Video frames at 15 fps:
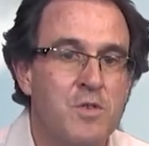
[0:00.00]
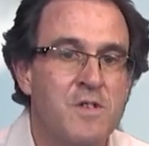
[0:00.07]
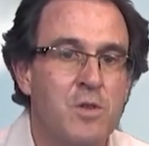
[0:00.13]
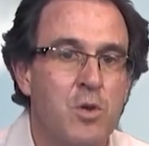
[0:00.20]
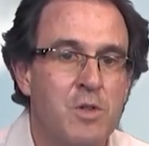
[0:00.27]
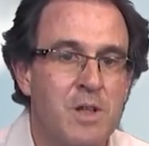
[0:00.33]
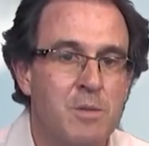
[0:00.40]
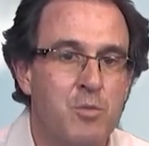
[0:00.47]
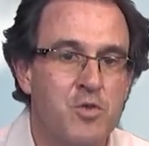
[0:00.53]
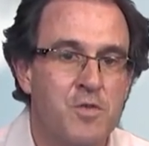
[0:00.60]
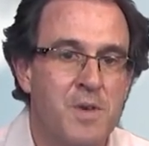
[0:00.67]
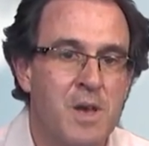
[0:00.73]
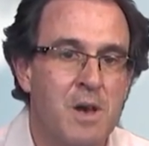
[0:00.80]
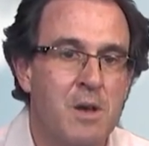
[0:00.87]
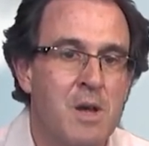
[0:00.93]
the radical
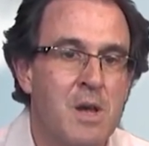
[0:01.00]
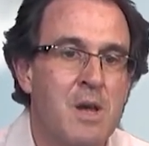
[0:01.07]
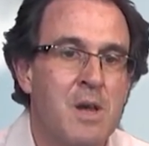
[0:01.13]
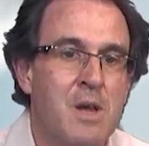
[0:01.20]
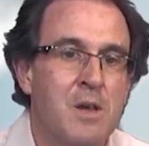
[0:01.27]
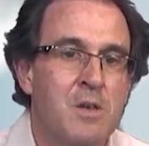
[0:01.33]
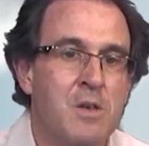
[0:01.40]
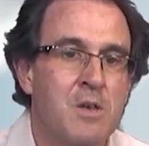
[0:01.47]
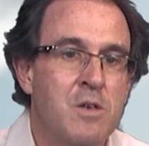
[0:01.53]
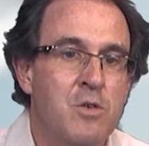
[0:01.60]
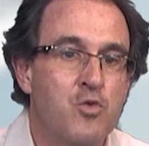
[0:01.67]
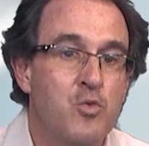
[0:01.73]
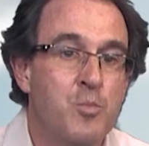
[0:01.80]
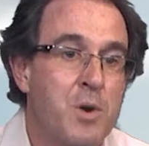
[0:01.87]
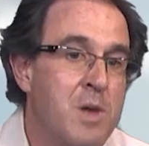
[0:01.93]
OH, an
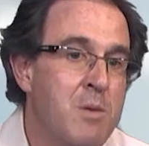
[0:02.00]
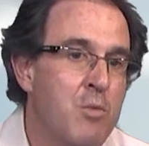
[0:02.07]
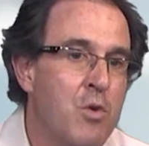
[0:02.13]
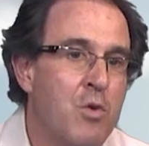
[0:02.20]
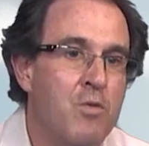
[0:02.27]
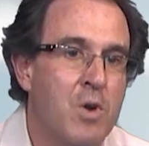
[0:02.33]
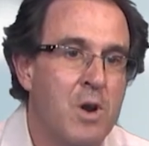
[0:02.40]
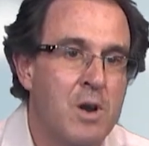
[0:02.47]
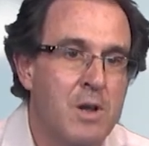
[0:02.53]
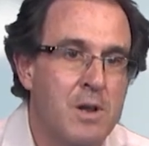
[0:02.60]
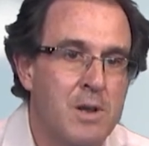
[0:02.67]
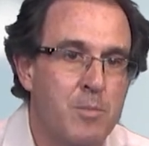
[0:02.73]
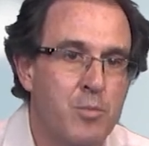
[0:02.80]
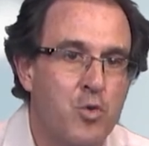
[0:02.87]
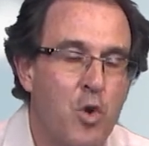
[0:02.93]
oxidant in the atmosphere,
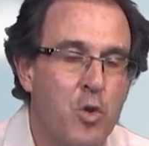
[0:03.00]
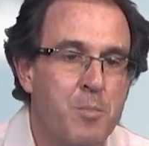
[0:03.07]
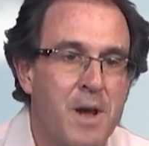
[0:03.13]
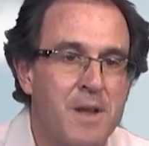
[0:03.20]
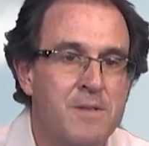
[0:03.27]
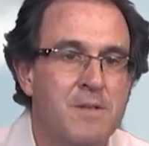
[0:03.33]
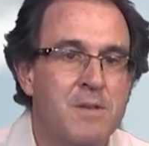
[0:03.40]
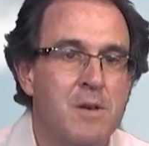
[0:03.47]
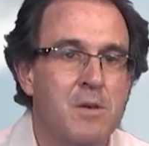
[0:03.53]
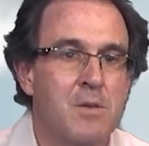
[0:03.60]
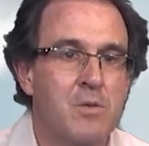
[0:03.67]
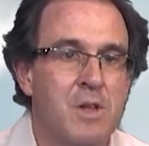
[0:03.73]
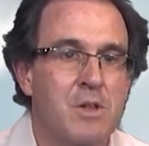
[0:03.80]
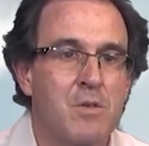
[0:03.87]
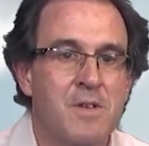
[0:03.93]

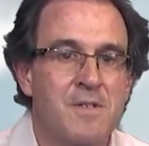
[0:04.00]
which